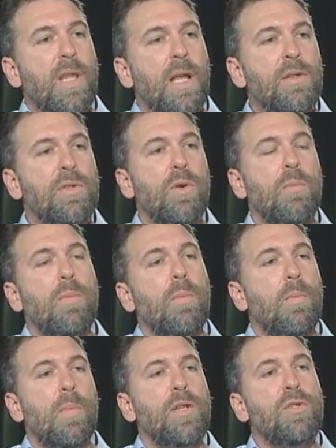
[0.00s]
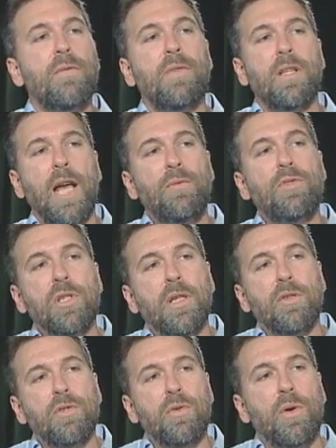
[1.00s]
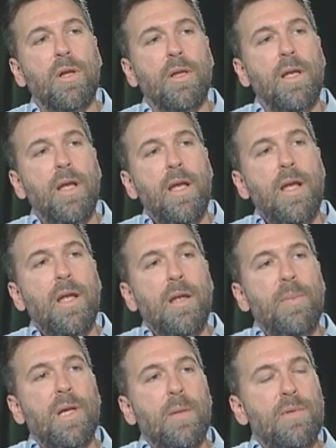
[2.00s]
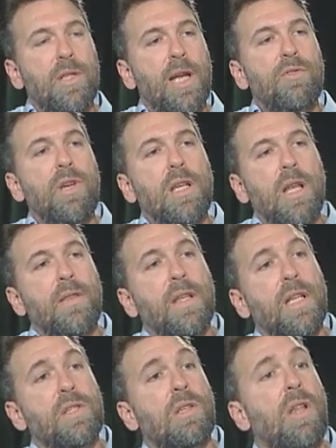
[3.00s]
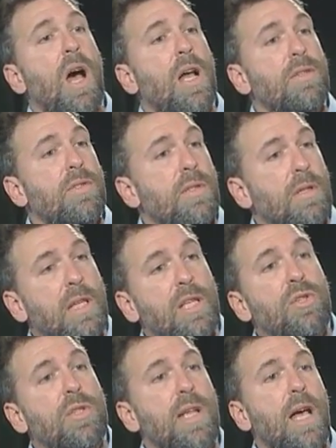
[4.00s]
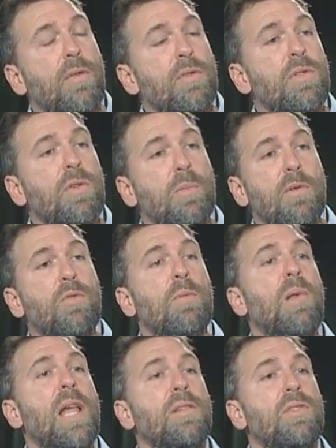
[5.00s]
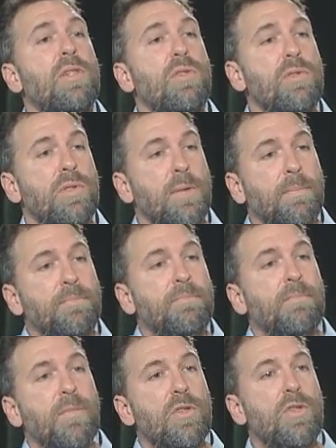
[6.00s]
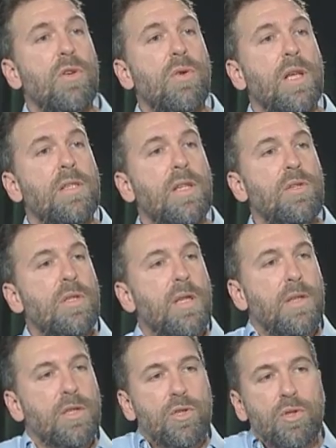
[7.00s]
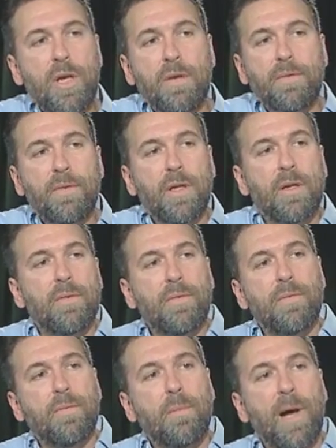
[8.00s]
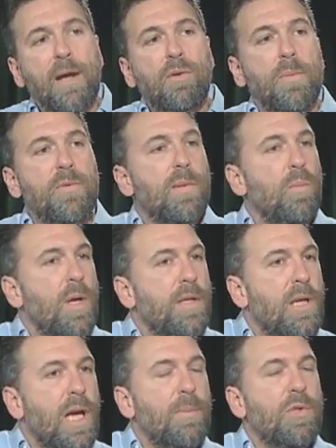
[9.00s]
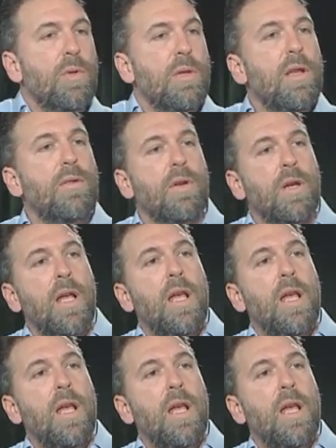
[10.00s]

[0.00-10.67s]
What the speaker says: And so much of the nitrogen in the soil becomes nitrate and then gets lost, leaches out of the soil before plants can use it. So essentially this shift of microbes from one type to another